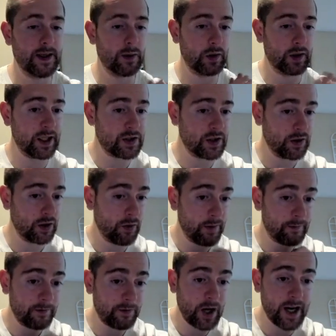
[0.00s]
I will let you know
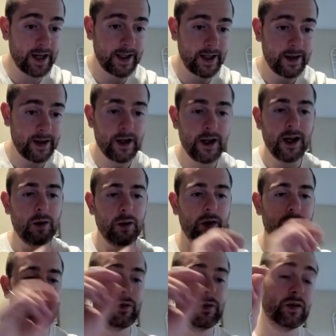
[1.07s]
on Friday
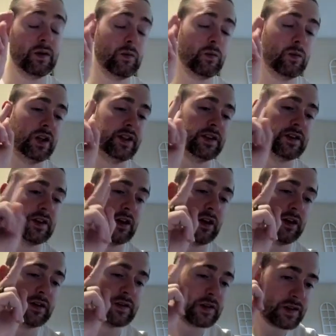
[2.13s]
when we release
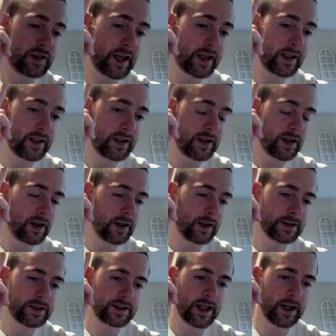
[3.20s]
our second
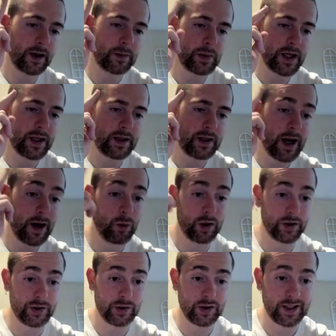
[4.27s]
setup and how
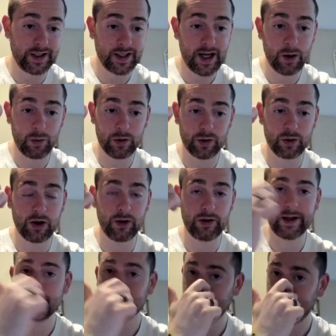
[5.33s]
we're doing and how we're
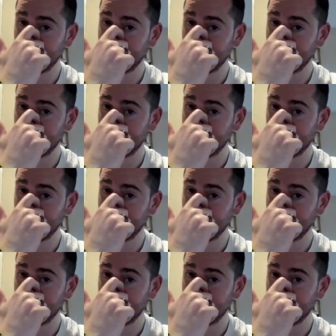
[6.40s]
growing.